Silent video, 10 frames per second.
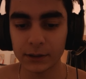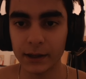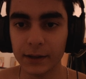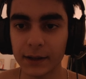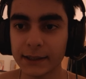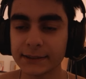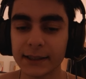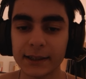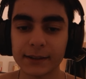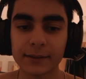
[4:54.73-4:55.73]
And I
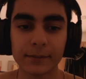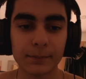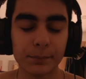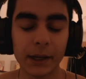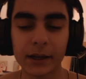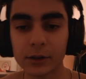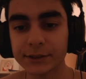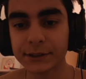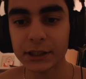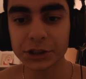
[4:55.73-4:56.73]
said, pay
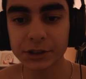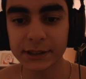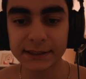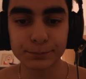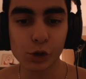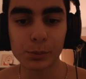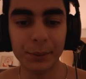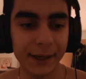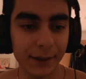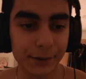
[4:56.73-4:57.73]
close attention, this is
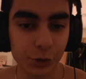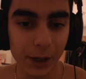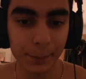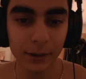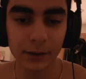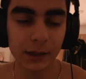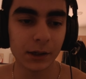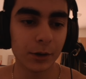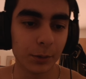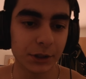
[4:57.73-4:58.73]
probably a trap
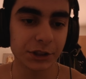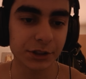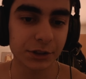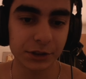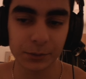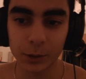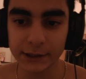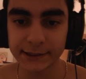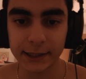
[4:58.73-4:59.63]
which was the